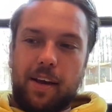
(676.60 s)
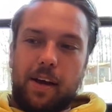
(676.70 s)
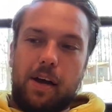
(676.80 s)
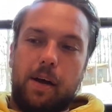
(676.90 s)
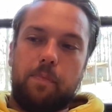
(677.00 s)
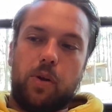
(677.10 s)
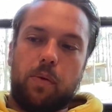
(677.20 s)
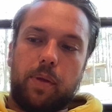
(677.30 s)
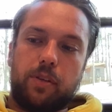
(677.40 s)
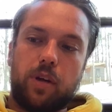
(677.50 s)
um, you know,
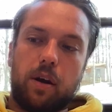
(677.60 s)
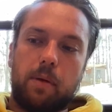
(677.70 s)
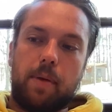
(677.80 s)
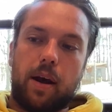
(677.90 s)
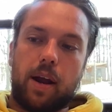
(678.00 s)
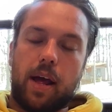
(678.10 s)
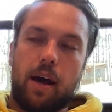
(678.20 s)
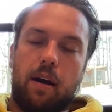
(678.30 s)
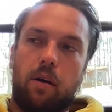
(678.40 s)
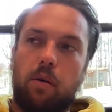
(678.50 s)
where they talk about
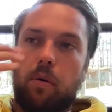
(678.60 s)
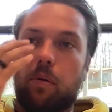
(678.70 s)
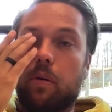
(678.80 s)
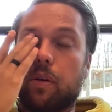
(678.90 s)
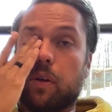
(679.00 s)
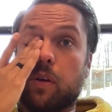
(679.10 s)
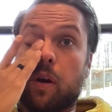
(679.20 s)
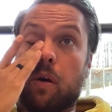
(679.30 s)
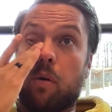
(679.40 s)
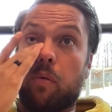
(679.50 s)
how, you
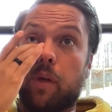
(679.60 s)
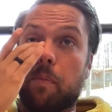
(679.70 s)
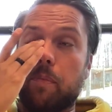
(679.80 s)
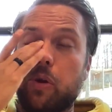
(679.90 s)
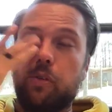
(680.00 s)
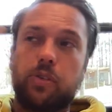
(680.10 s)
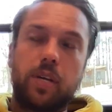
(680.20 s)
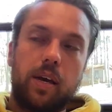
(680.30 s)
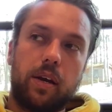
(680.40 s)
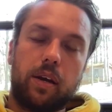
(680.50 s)
know, their
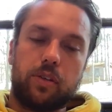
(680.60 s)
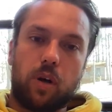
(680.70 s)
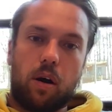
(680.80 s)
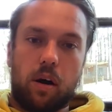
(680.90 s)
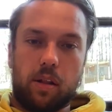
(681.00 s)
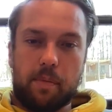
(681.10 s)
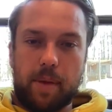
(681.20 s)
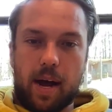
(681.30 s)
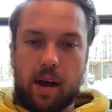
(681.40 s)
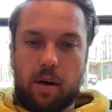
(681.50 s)
music is all
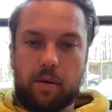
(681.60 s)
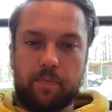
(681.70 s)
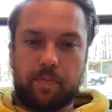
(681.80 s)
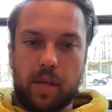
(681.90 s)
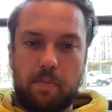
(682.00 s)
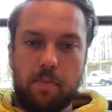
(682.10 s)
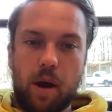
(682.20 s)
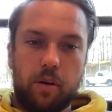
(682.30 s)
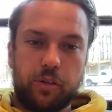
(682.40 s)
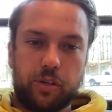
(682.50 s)
about
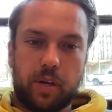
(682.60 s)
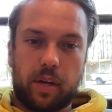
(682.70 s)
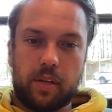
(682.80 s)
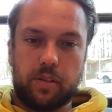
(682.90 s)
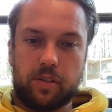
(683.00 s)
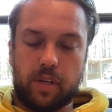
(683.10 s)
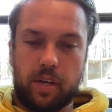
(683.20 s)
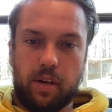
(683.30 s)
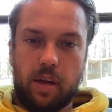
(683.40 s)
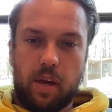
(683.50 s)
emotions
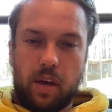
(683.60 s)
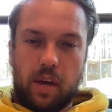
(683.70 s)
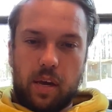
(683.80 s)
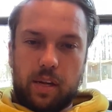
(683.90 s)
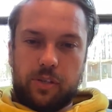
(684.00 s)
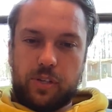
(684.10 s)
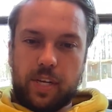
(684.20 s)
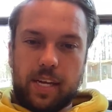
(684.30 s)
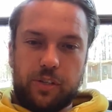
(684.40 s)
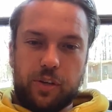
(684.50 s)
and just
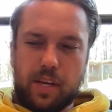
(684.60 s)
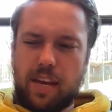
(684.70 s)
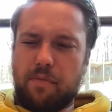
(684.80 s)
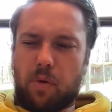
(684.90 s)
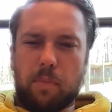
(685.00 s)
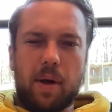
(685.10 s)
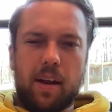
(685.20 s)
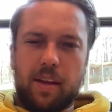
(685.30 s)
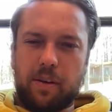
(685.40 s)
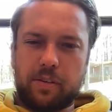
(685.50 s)
to get you to give more
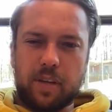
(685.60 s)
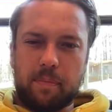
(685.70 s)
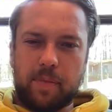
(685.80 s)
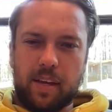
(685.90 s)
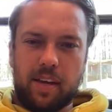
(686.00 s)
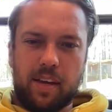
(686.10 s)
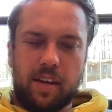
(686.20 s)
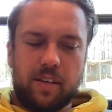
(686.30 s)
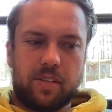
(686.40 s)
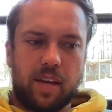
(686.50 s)
money or
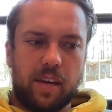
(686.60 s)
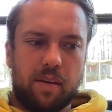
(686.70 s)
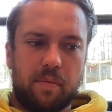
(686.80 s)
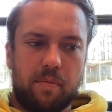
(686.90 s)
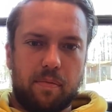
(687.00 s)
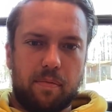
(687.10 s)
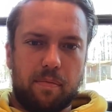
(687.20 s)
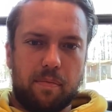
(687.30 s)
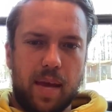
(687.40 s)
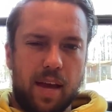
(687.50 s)
something. It's like,
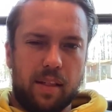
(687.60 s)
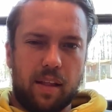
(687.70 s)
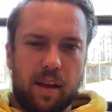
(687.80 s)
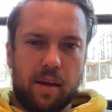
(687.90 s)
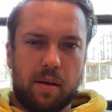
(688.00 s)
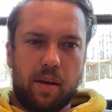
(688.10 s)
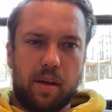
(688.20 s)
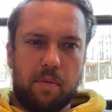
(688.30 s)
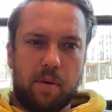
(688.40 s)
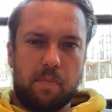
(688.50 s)
man,
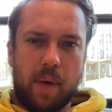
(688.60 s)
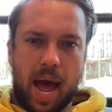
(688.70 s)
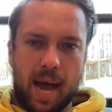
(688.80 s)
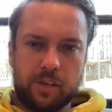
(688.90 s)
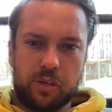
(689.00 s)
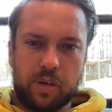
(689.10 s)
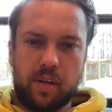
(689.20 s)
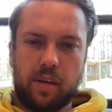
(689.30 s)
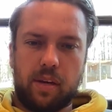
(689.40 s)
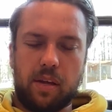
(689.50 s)
like
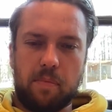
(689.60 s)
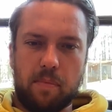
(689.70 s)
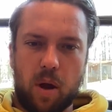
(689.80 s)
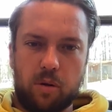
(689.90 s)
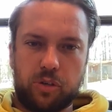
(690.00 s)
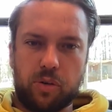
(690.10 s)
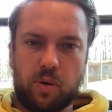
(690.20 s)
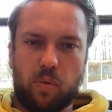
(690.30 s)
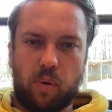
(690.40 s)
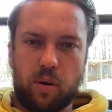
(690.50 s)
passionate,
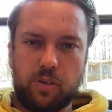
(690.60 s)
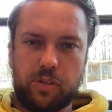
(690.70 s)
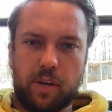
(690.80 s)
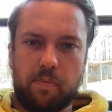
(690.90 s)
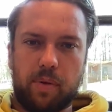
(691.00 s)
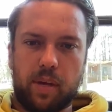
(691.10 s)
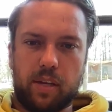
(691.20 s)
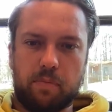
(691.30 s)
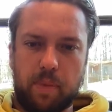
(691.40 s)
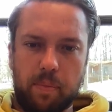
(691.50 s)
emotional worship
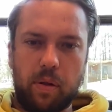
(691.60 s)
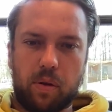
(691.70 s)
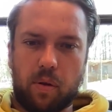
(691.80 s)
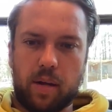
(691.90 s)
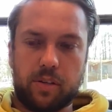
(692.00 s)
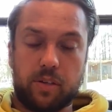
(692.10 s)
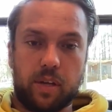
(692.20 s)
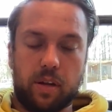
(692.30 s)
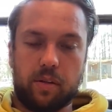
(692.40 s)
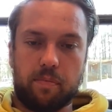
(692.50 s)
is biblical. I just
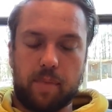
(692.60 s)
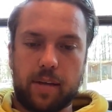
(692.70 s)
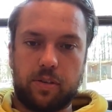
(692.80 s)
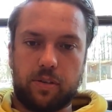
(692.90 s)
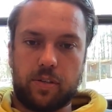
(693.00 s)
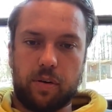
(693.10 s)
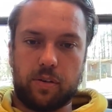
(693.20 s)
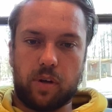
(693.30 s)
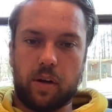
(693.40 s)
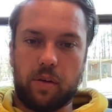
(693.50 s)
did a message
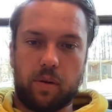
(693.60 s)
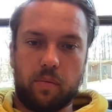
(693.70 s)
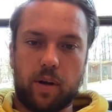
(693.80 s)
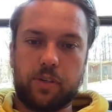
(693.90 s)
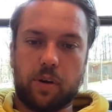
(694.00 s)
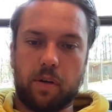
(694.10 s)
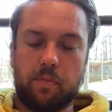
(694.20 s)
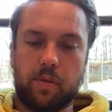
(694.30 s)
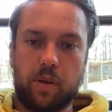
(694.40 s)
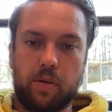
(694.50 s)
series on it. You can watch it
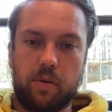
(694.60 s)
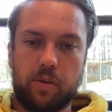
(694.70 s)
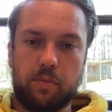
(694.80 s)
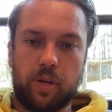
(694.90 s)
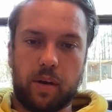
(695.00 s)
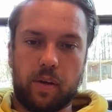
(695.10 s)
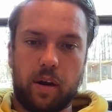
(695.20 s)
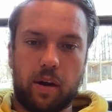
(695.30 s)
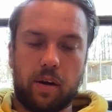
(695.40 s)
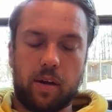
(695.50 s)
on the YouTube channel
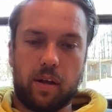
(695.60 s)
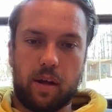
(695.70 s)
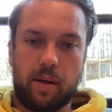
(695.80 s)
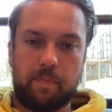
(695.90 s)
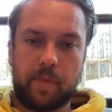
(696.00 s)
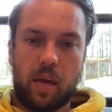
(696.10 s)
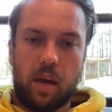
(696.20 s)
here at um,